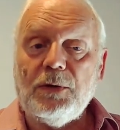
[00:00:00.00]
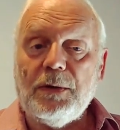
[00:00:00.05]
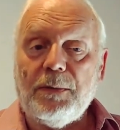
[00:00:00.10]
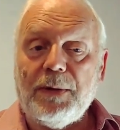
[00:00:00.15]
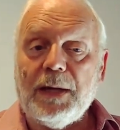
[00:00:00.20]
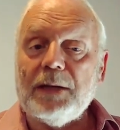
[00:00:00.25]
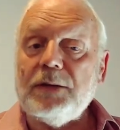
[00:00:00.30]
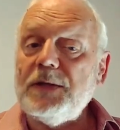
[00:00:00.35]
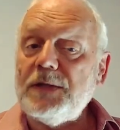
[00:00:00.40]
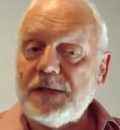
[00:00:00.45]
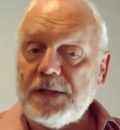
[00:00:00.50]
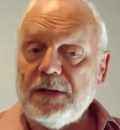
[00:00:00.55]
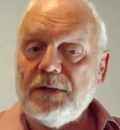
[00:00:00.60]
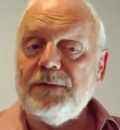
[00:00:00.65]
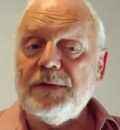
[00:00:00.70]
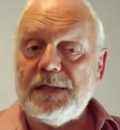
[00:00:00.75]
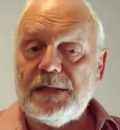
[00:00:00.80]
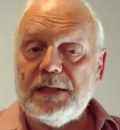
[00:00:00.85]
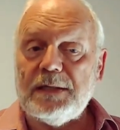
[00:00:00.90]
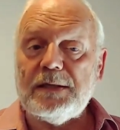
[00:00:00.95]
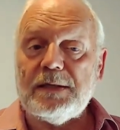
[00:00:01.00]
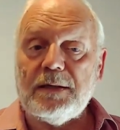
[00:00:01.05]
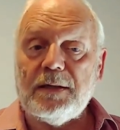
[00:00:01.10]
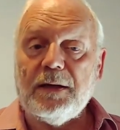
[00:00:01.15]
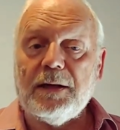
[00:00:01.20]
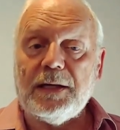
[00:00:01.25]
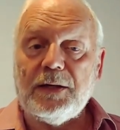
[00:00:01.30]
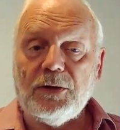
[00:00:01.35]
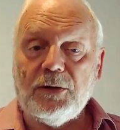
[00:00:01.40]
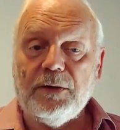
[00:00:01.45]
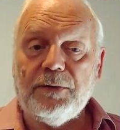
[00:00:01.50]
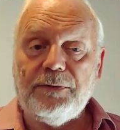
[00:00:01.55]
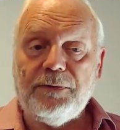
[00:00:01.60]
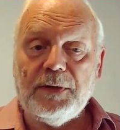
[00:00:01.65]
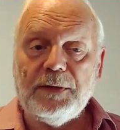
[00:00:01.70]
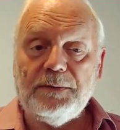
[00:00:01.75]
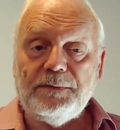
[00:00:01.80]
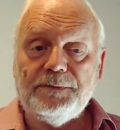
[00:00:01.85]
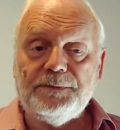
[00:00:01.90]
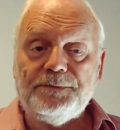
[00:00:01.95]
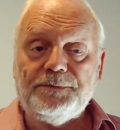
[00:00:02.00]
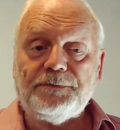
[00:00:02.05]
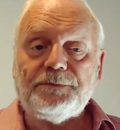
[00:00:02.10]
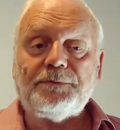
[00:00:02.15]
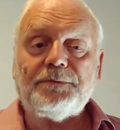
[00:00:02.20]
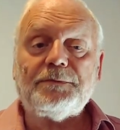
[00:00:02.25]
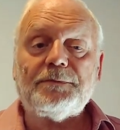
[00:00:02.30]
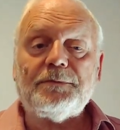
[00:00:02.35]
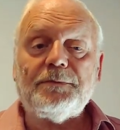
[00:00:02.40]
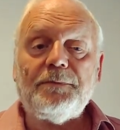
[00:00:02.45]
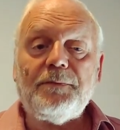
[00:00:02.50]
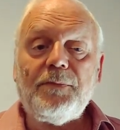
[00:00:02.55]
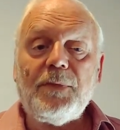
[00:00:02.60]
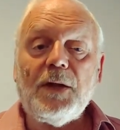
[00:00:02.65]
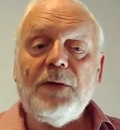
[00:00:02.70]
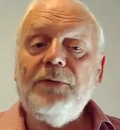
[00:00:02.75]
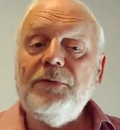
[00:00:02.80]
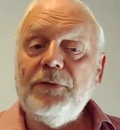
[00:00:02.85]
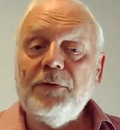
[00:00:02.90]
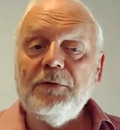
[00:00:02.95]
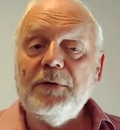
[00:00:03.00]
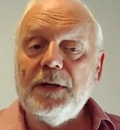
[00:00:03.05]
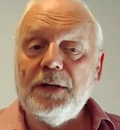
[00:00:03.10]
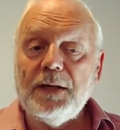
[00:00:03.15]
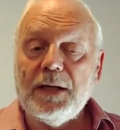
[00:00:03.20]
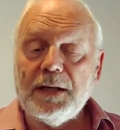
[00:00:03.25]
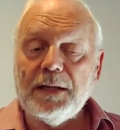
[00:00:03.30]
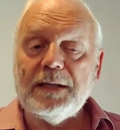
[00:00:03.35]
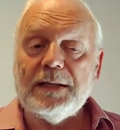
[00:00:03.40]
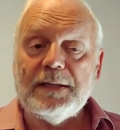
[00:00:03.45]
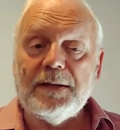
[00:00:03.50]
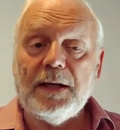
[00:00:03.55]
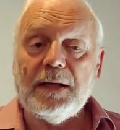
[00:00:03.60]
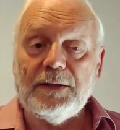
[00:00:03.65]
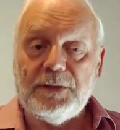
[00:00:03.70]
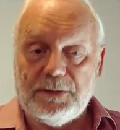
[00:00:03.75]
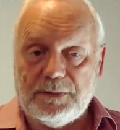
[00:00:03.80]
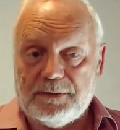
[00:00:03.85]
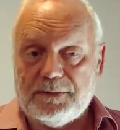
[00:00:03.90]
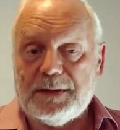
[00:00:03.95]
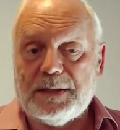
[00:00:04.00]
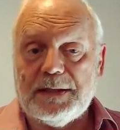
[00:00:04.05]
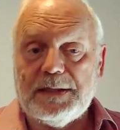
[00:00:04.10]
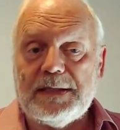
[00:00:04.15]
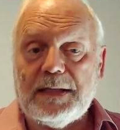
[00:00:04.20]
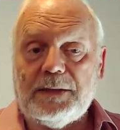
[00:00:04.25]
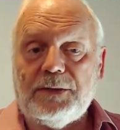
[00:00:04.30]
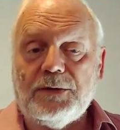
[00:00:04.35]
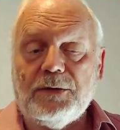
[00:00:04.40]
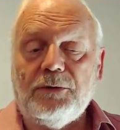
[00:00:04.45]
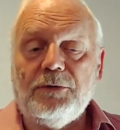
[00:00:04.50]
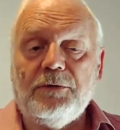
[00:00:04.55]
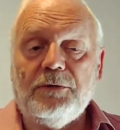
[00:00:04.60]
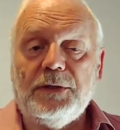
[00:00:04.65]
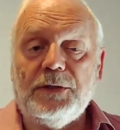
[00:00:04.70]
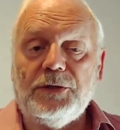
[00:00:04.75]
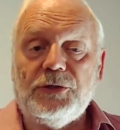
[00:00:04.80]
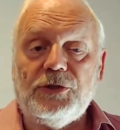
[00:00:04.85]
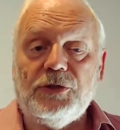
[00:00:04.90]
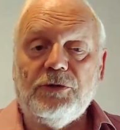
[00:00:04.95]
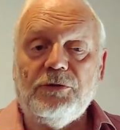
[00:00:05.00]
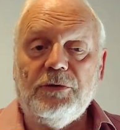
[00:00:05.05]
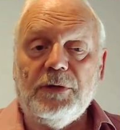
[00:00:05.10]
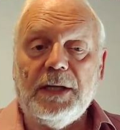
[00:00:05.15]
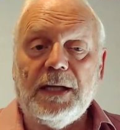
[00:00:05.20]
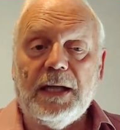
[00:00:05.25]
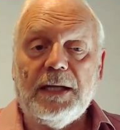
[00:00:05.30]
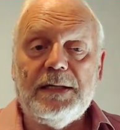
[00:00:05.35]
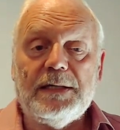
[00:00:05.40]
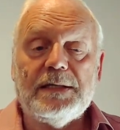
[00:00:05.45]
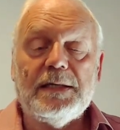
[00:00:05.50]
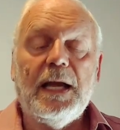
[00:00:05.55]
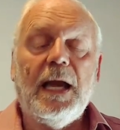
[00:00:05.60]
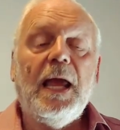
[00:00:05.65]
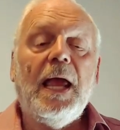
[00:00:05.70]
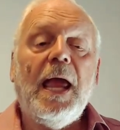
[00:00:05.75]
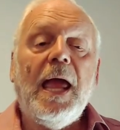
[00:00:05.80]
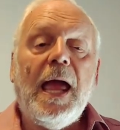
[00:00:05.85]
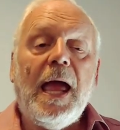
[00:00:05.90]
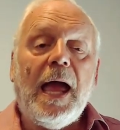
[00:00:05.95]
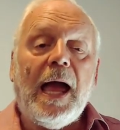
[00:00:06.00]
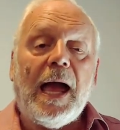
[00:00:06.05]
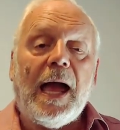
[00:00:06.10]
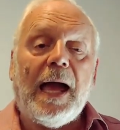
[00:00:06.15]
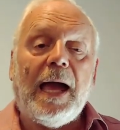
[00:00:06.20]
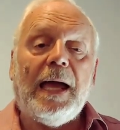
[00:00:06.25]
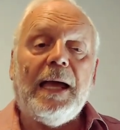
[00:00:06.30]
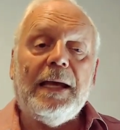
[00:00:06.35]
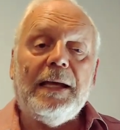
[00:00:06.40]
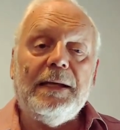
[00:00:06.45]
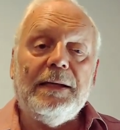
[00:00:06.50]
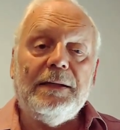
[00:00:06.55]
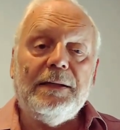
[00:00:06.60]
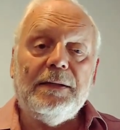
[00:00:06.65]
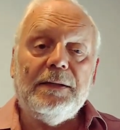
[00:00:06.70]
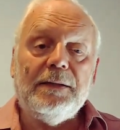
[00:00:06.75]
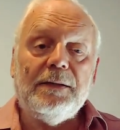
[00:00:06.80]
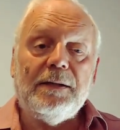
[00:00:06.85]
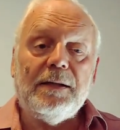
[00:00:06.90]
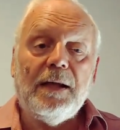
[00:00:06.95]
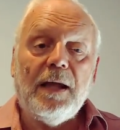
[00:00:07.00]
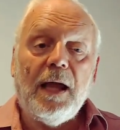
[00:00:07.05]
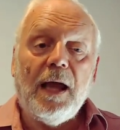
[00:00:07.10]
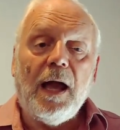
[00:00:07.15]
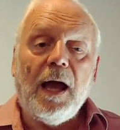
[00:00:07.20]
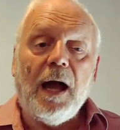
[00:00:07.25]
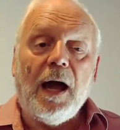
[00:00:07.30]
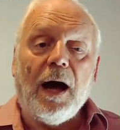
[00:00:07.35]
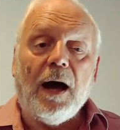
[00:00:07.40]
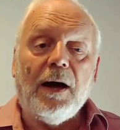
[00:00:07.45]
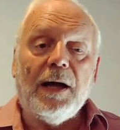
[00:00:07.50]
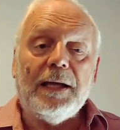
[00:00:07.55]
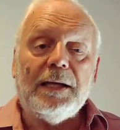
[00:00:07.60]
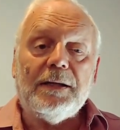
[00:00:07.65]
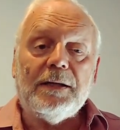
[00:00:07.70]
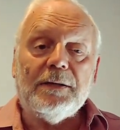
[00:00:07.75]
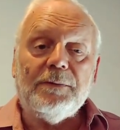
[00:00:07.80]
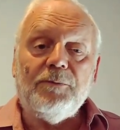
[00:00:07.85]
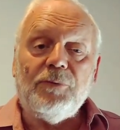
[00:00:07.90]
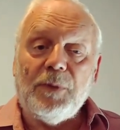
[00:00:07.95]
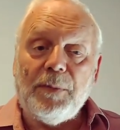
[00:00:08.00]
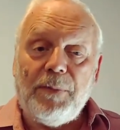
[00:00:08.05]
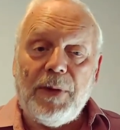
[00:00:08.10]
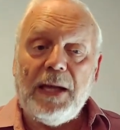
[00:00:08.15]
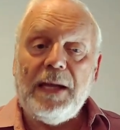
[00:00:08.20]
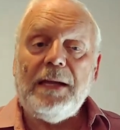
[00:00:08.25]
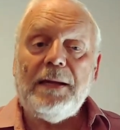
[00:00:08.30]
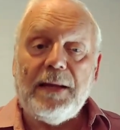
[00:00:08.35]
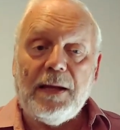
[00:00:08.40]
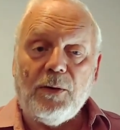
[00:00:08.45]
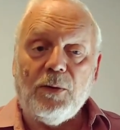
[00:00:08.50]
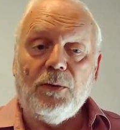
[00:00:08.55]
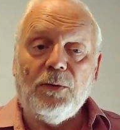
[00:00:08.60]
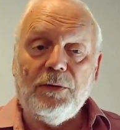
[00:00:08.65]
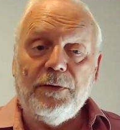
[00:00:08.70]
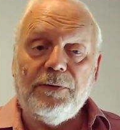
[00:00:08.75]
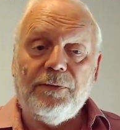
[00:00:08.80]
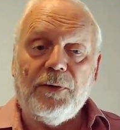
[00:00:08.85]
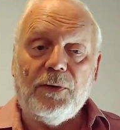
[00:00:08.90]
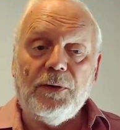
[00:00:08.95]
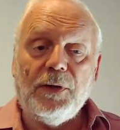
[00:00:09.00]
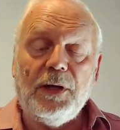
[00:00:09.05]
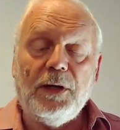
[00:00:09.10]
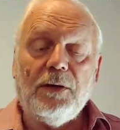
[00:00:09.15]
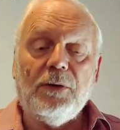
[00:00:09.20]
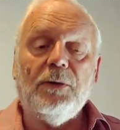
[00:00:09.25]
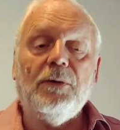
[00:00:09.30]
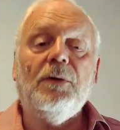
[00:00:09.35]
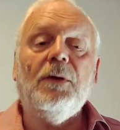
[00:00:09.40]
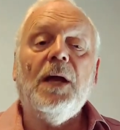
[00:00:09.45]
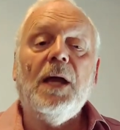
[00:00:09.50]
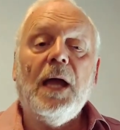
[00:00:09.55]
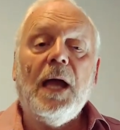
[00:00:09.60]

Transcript: about the services that I can offer for a consent order in the children case, and I can prepare that order for you,